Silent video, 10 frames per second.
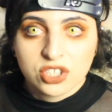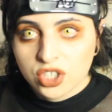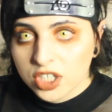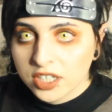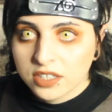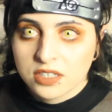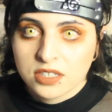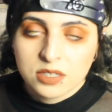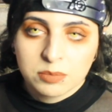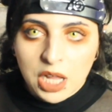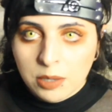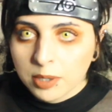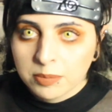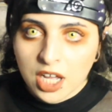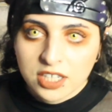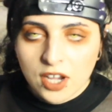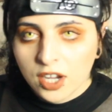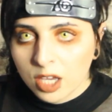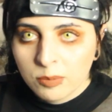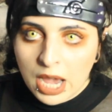of shits, blah, blah, blah,
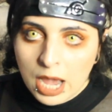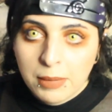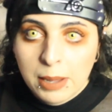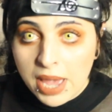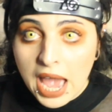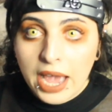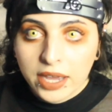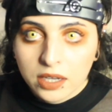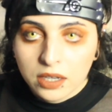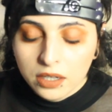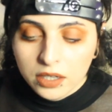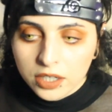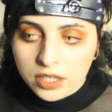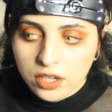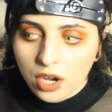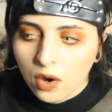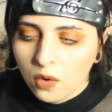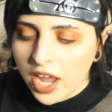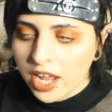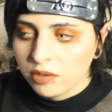talking behind my back, you
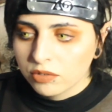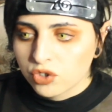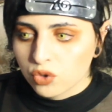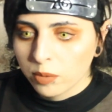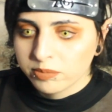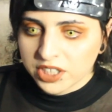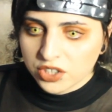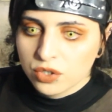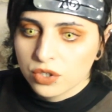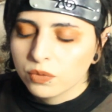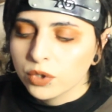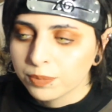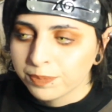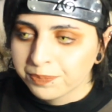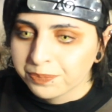know, and stormed into the room.